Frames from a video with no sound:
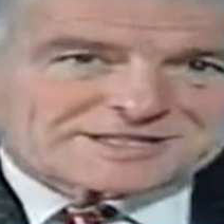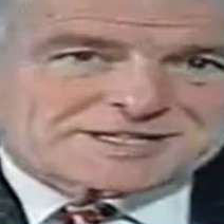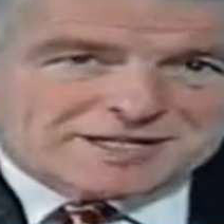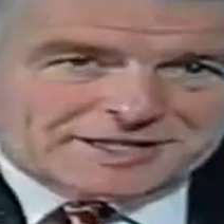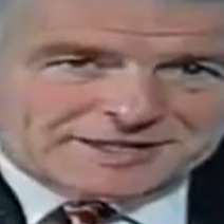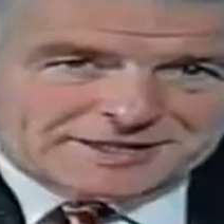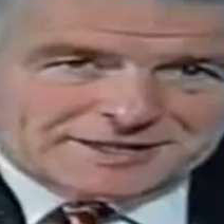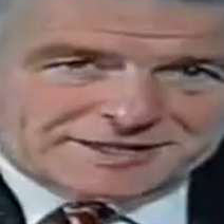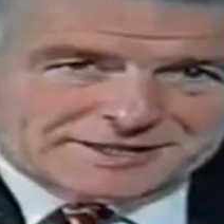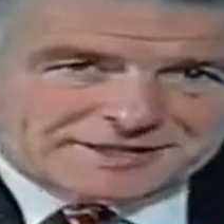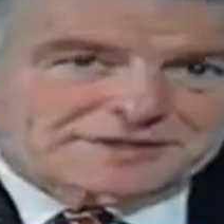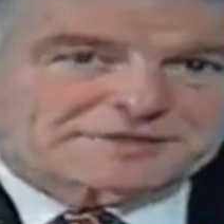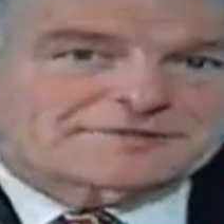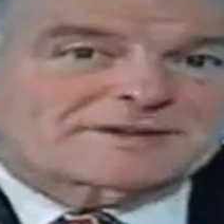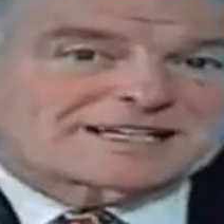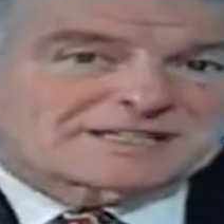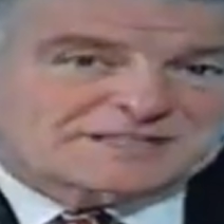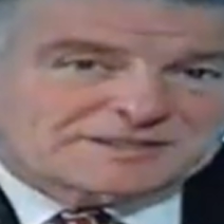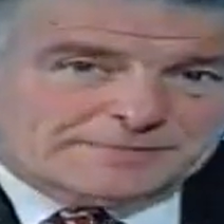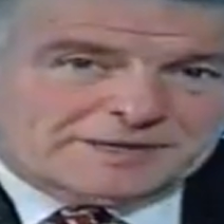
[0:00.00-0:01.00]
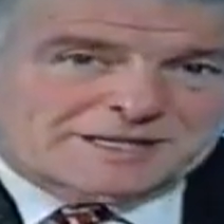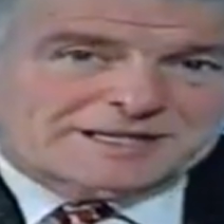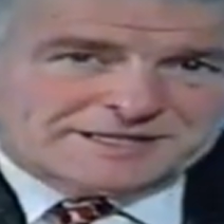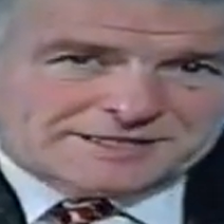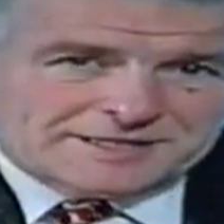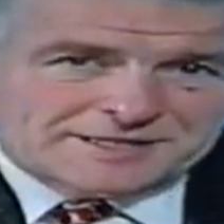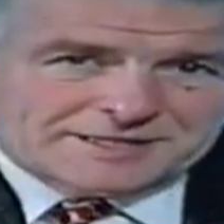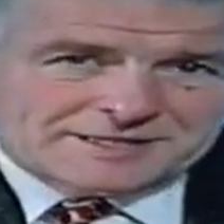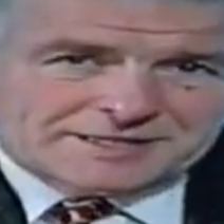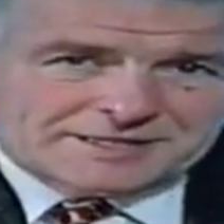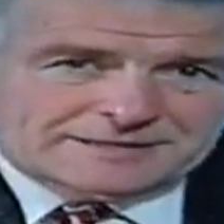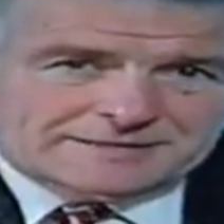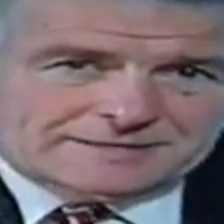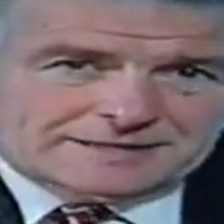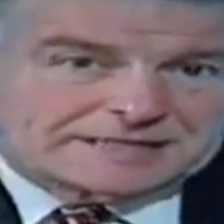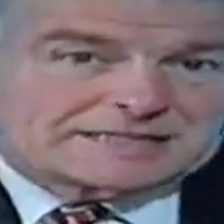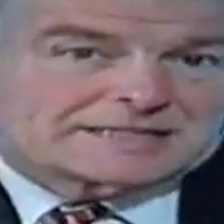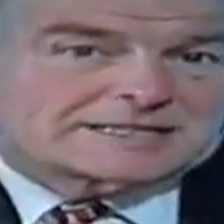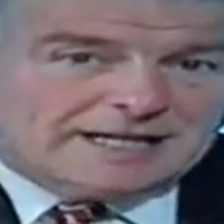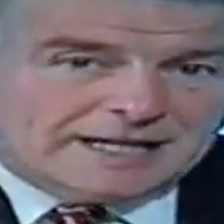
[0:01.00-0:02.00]
heard of asbestos,
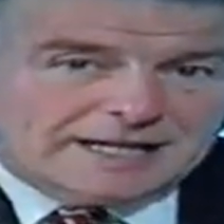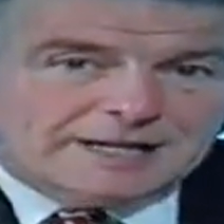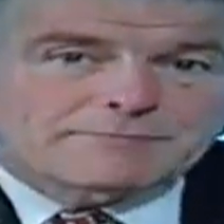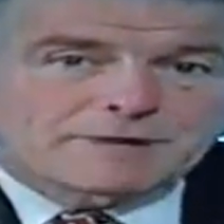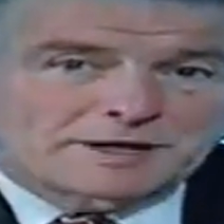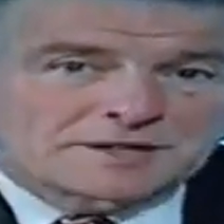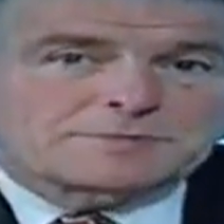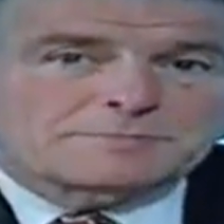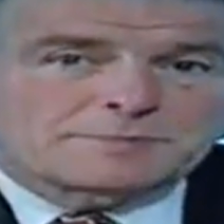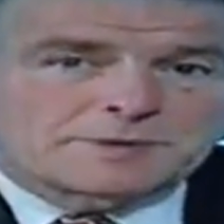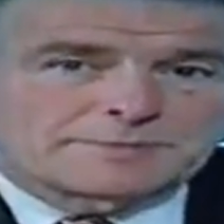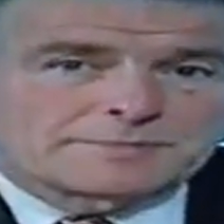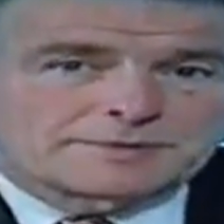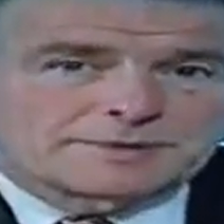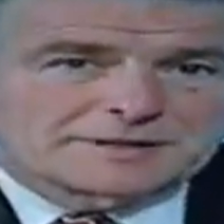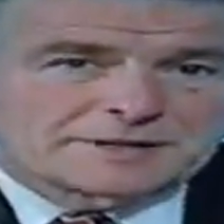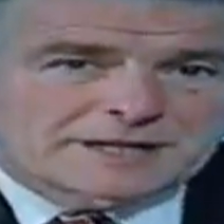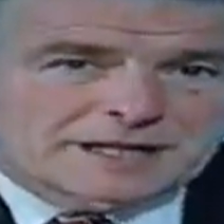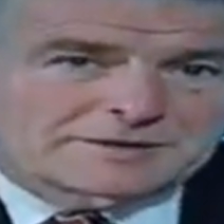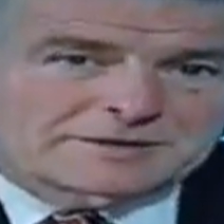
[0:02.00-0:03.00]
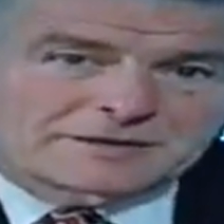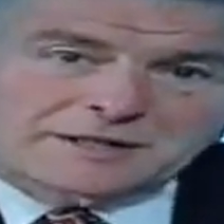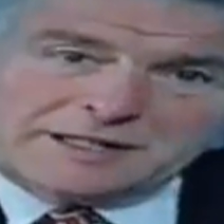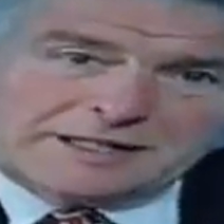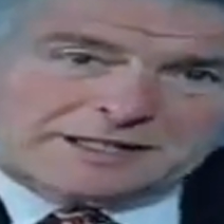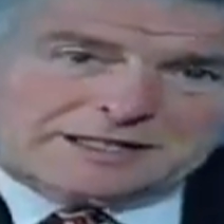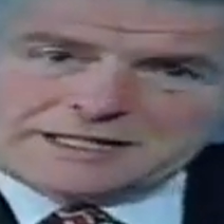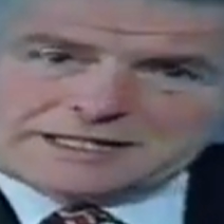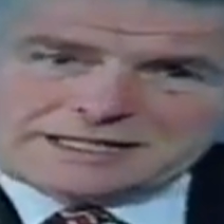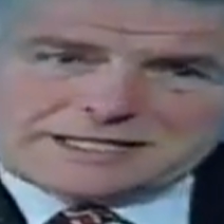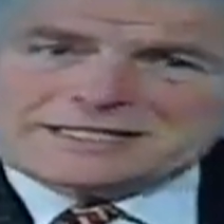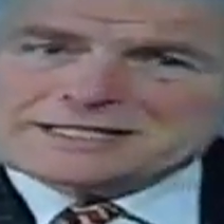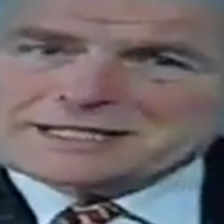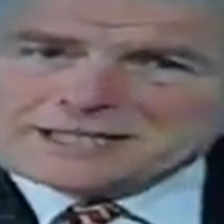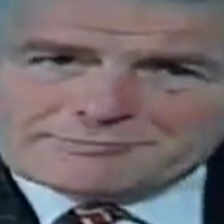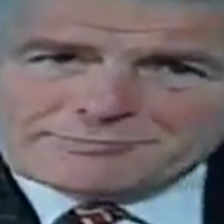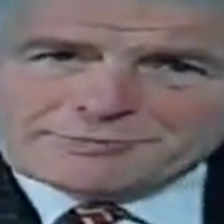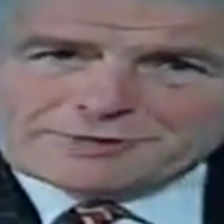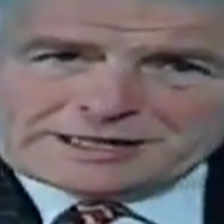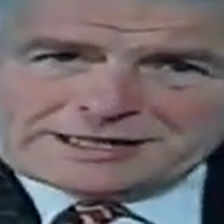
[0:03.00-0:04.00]
and today most people know that it is in
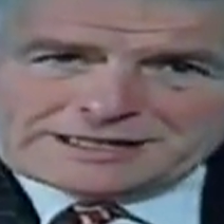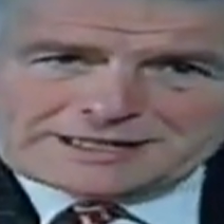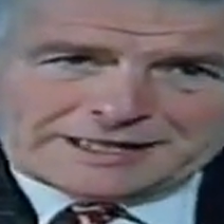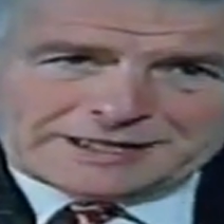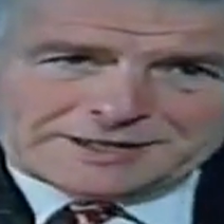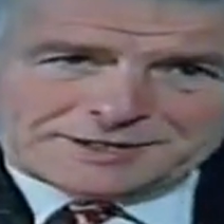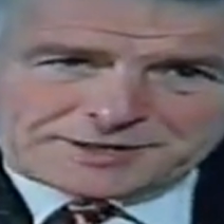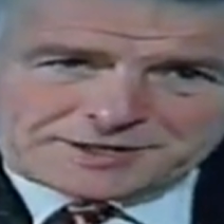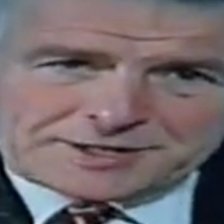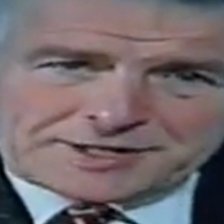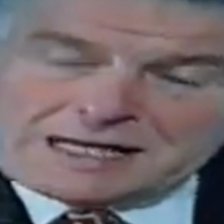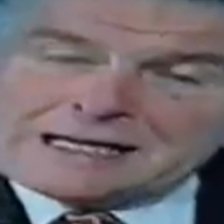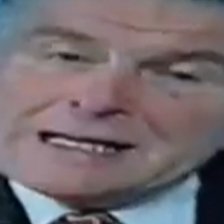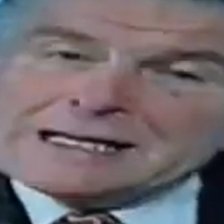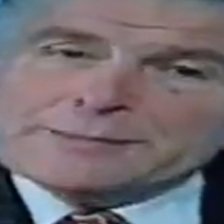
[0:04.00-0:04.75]
some way dangerous.